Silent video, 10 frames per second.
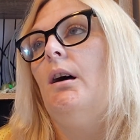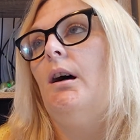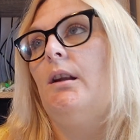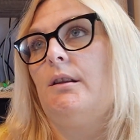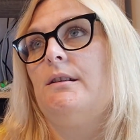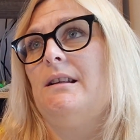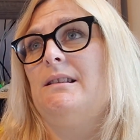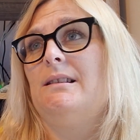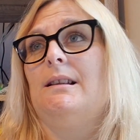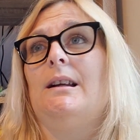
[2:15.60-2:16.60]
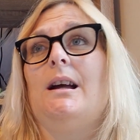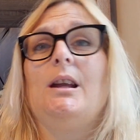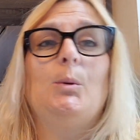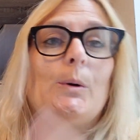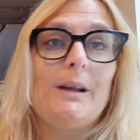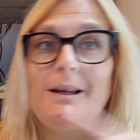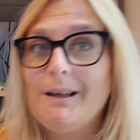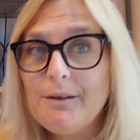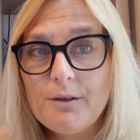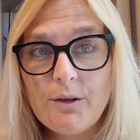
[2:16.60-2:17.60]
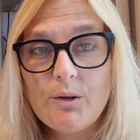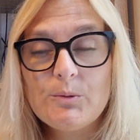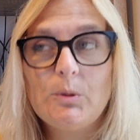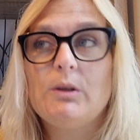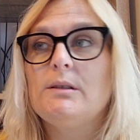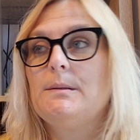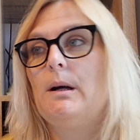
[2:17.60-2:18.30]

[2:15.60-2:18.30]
And other days he's like, I don't want either of those ones.